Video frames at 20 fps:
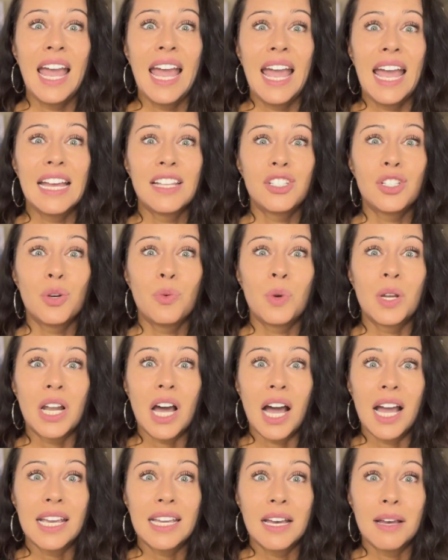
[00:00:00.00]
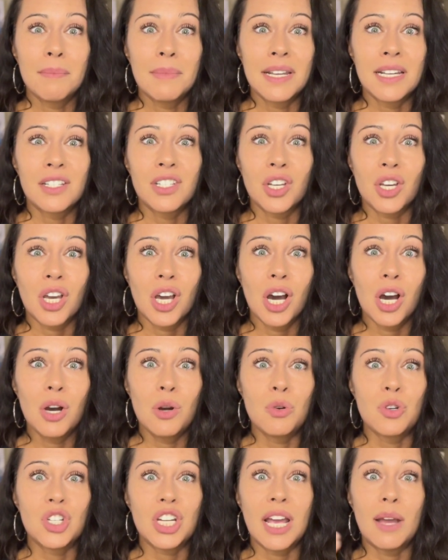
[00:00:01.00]
And so when I come in as a
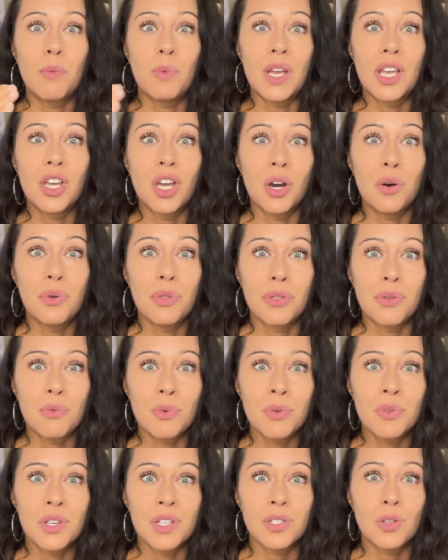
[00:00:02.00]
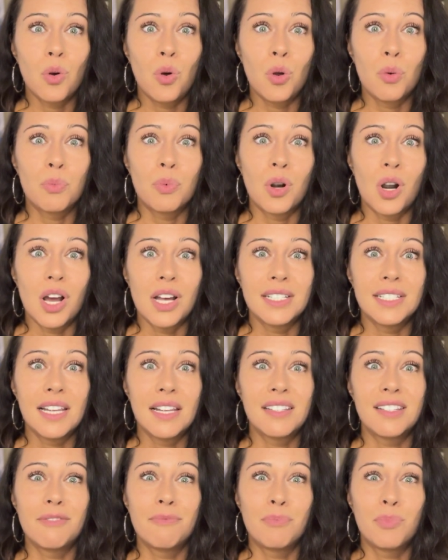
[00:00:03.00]
coach and we go through this whole
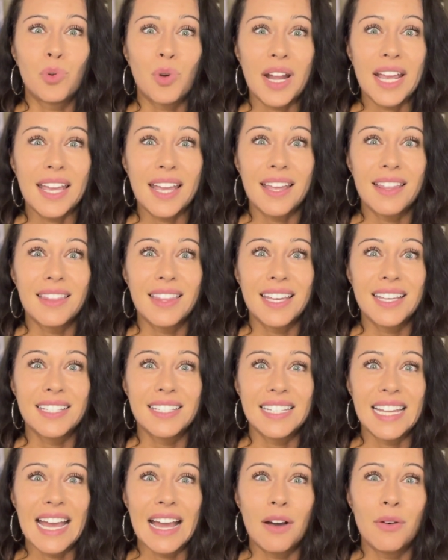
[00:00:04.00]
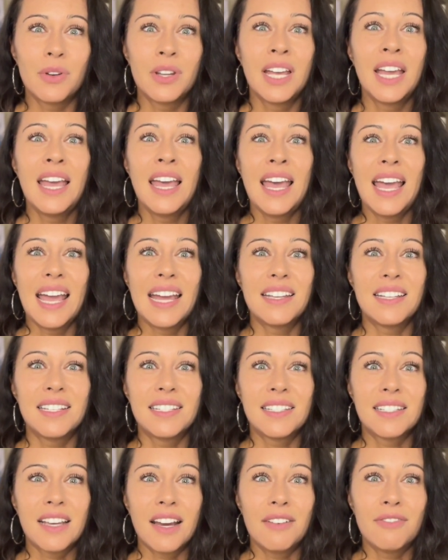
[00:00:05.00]
process of breaking things down and
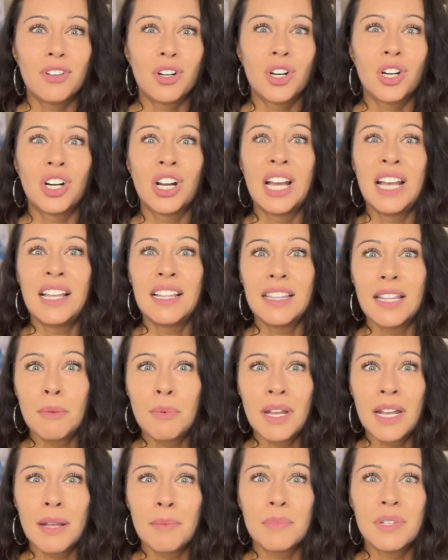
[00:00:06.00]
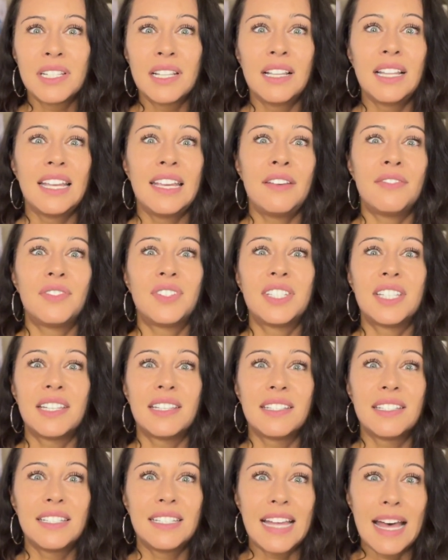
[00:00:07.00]
discover limiting beliefs and
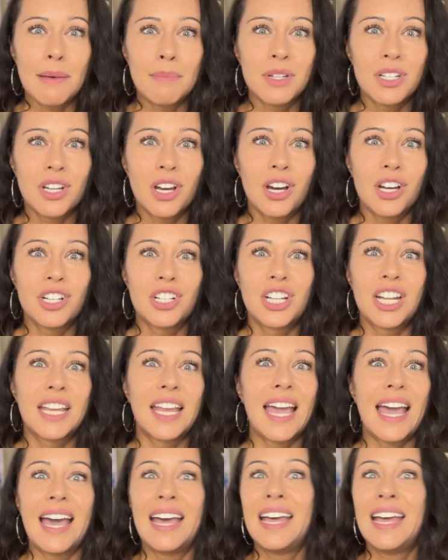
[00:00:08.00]
sabotaging